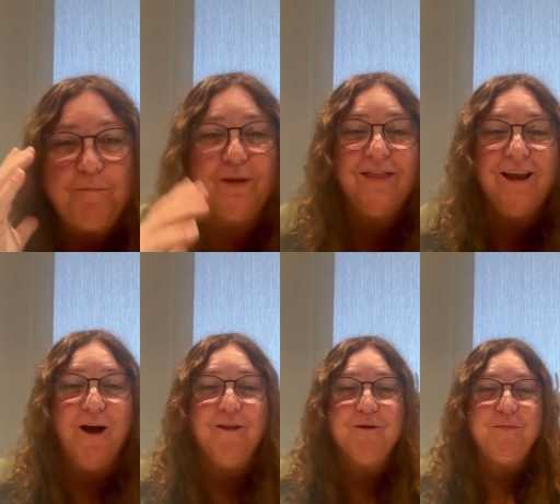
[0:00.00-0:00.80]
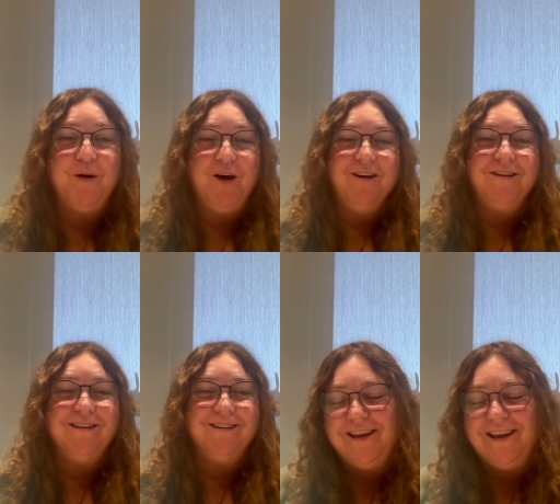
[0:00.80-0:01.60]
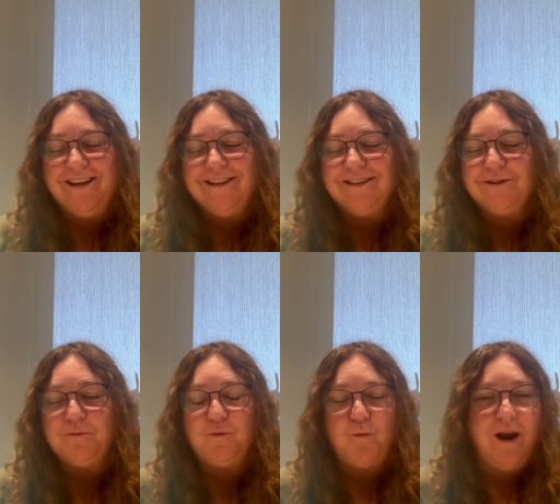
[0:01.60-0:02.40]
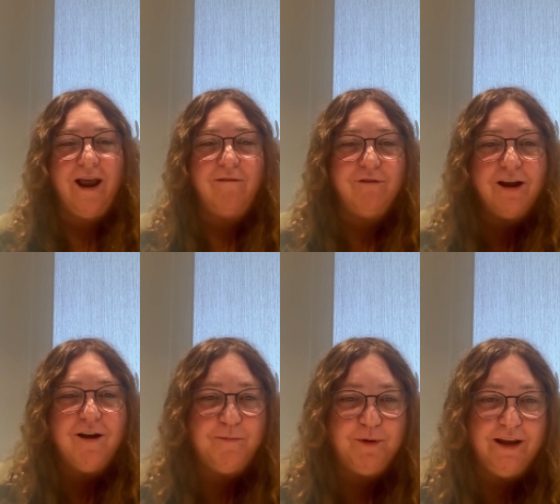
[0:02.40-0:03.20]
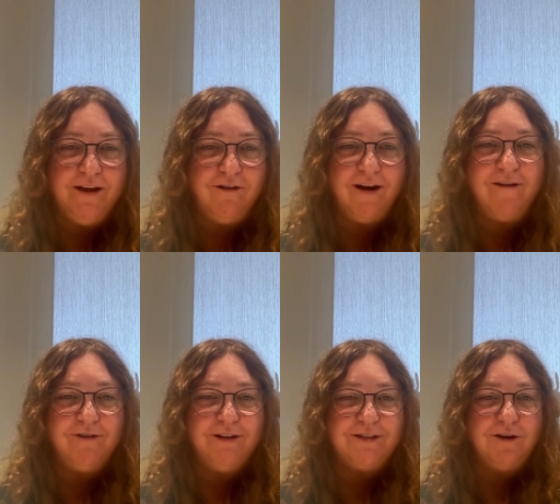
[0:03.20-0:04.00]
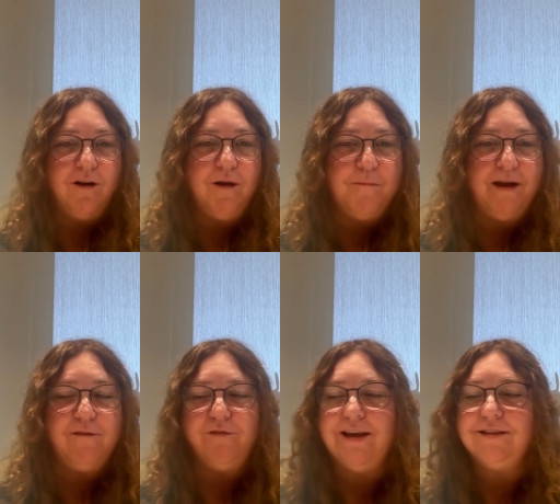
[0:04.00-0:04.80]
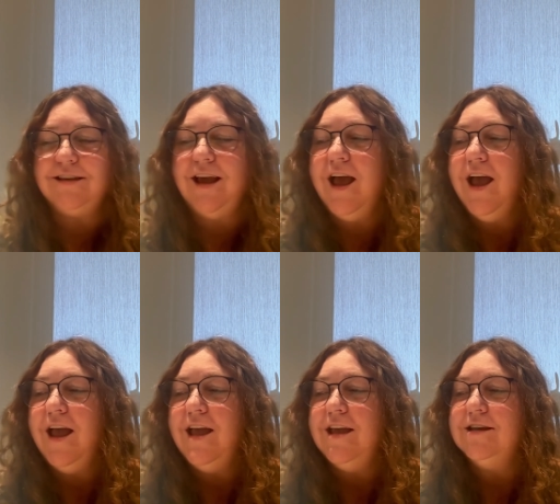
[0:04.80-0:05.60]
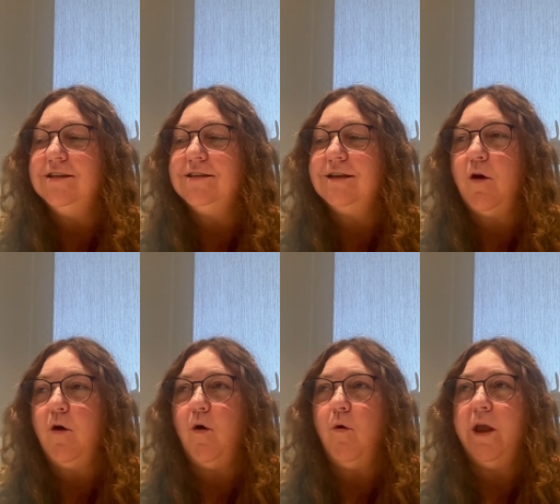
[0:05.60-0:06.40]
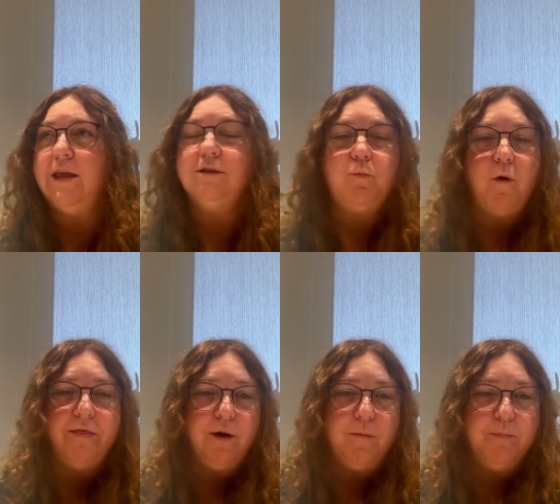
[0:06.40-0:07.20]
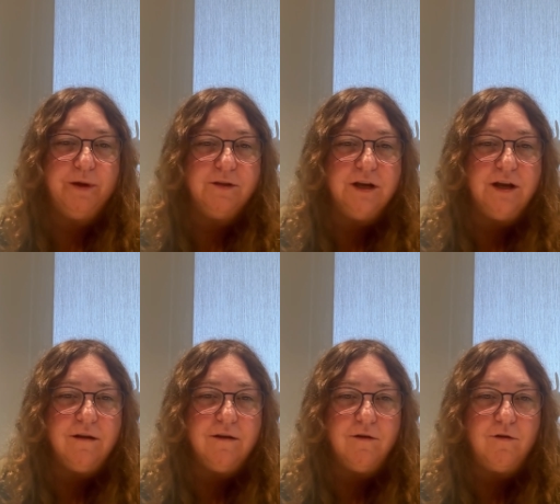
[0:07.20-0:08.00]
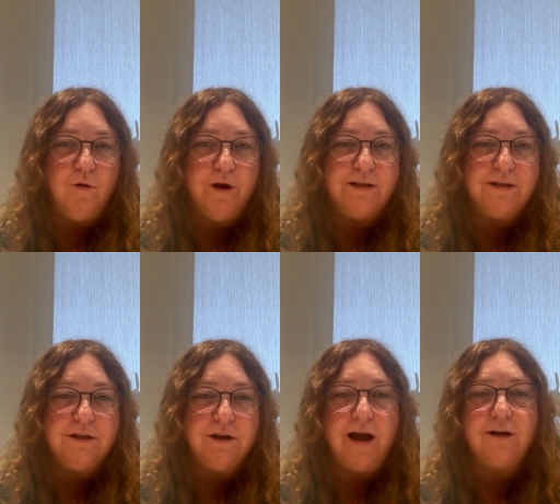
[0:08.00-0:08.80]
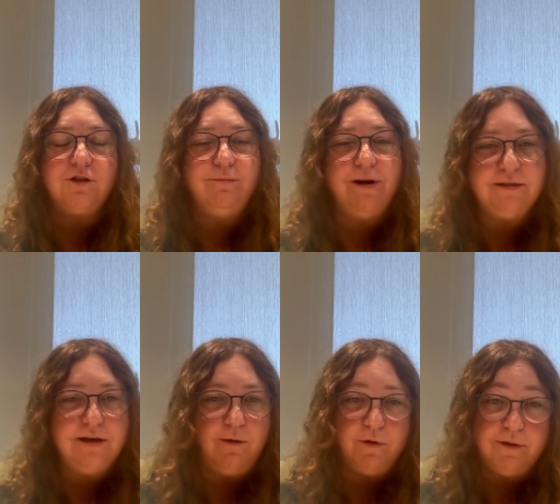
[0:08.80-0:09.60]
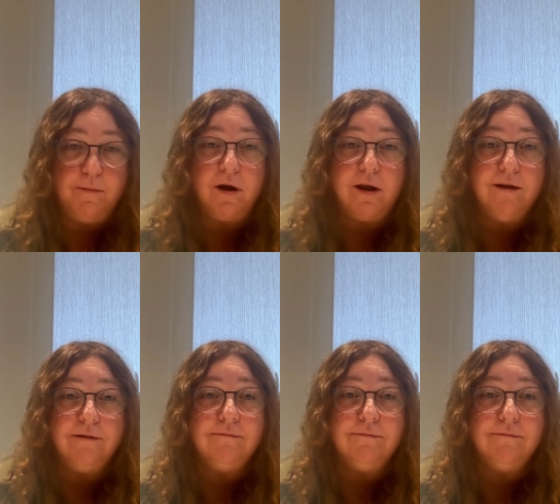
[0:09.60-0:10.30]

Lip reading: But the other part is what every company or every startup might face is what they're building going to actually resonate with the market.